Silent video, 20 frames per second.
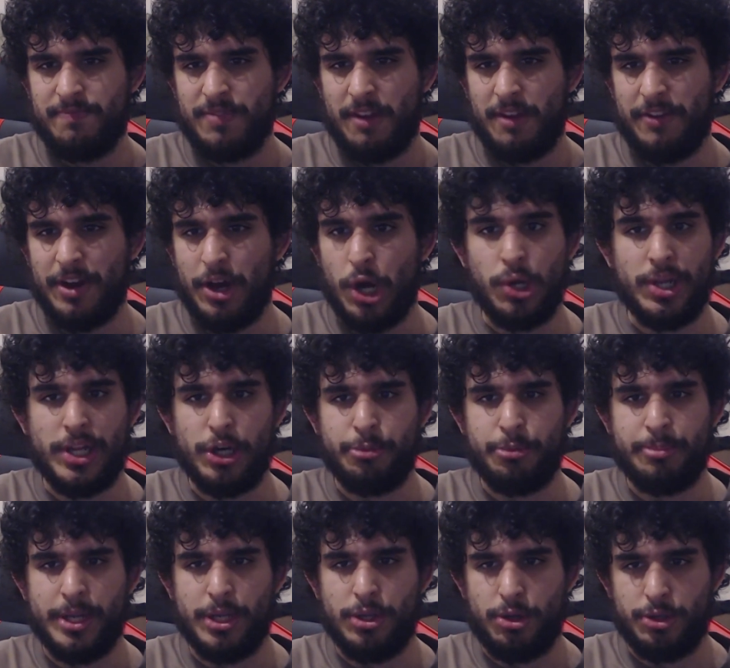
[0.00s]
felt a little
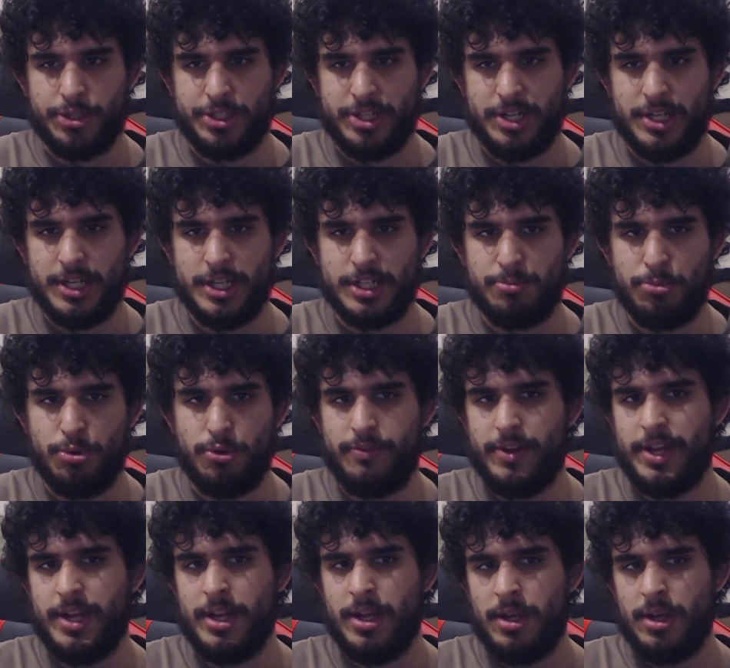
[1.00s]
bit lost in this
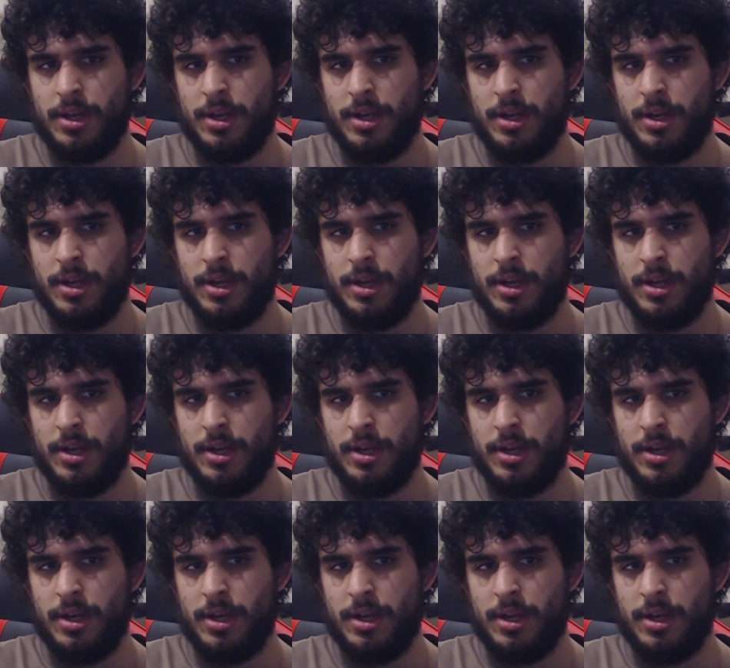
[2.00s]
movie.